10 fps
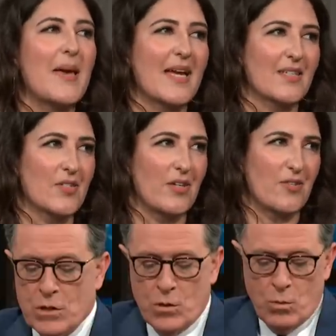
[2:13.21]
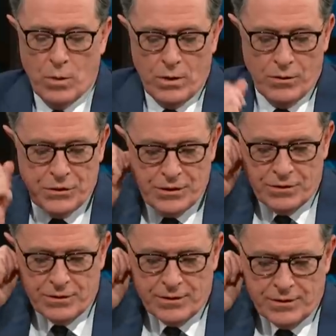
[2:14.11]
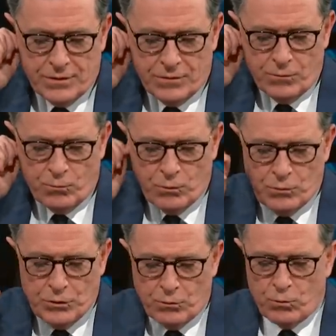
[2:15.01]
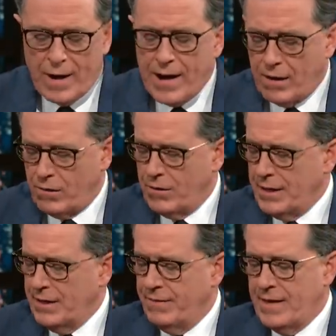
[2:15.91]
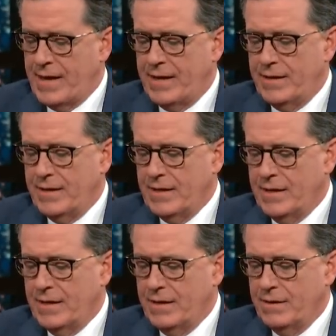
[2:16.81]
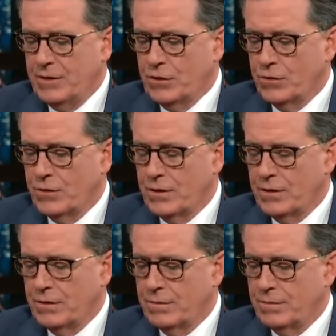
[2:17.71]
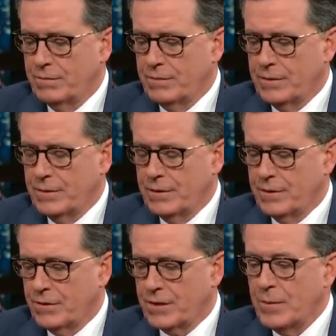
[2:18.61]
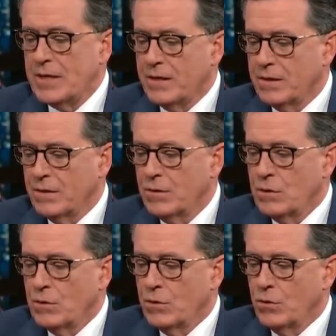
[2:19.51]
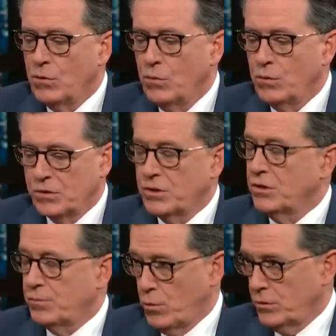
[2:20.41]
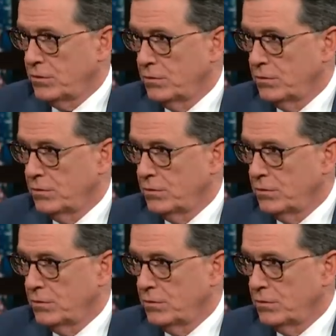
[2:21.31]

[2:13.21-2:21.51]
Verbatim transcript: mega starstruck. Well, you're you're you're rare in that uh, you're uh, you're a comedian who is good at sports.